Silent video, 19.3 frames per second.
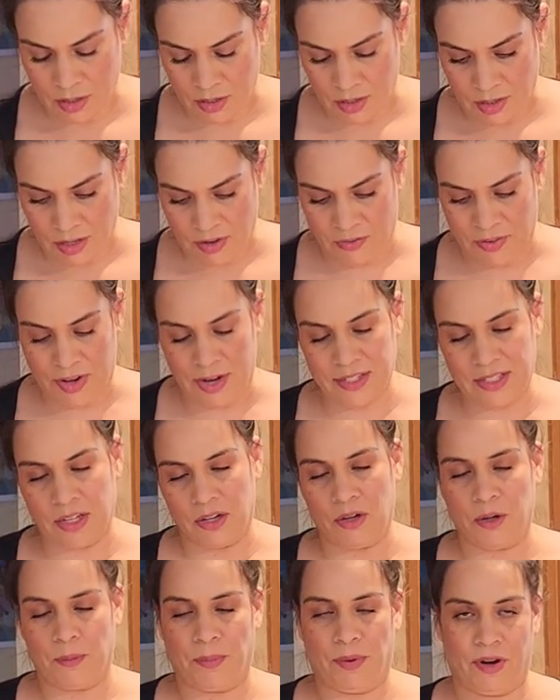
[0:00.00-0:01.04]
if it doesn't
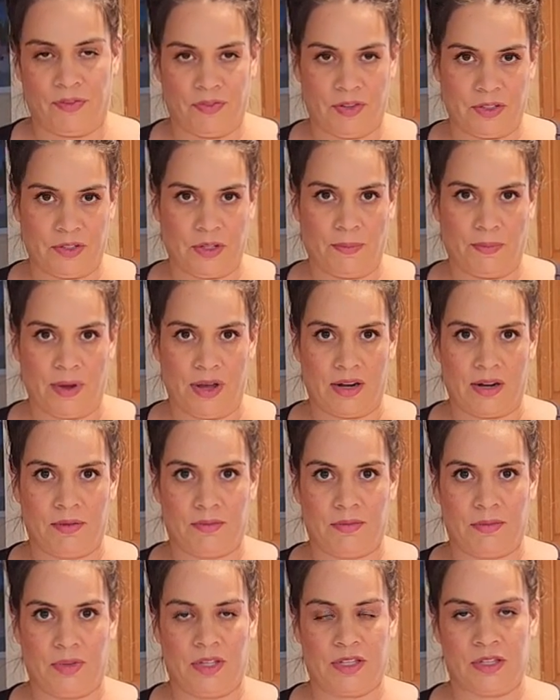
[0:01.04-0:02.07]
look perfect on the
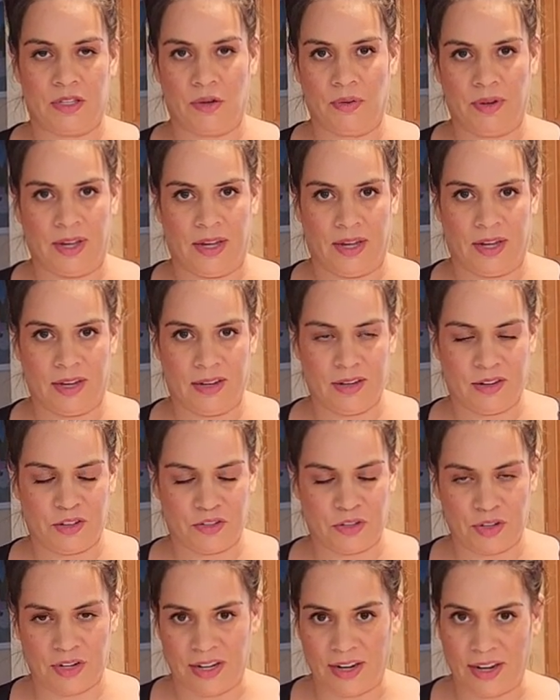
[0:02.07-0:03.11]
bottom, it's okay, because
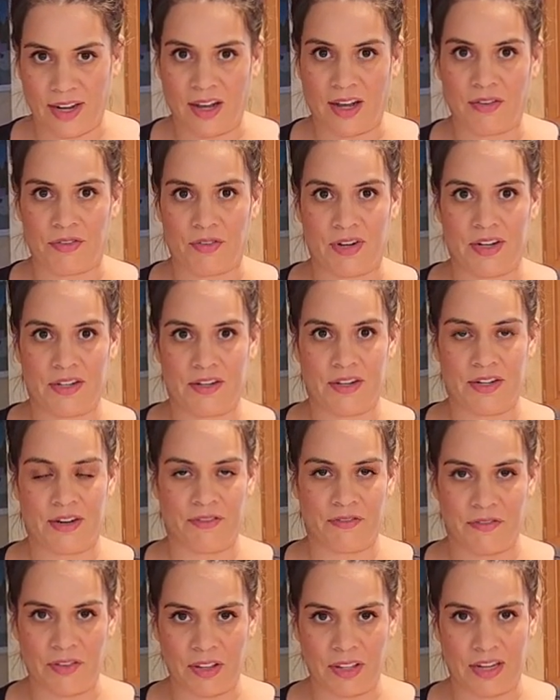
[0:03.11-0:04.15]
you're gonna cover it, you're gonna
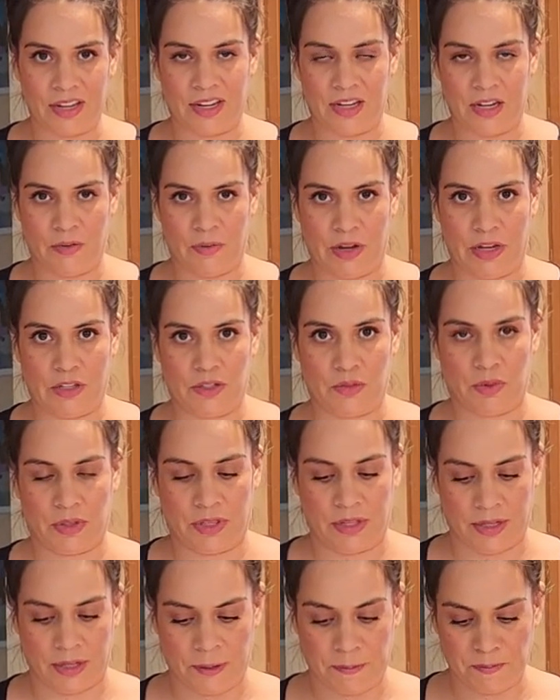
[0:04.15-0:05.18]
fill it anyways with
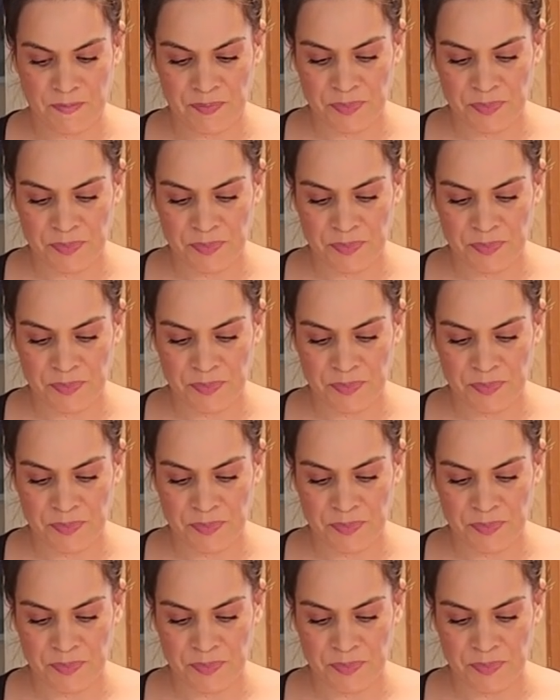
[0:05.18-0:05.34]
a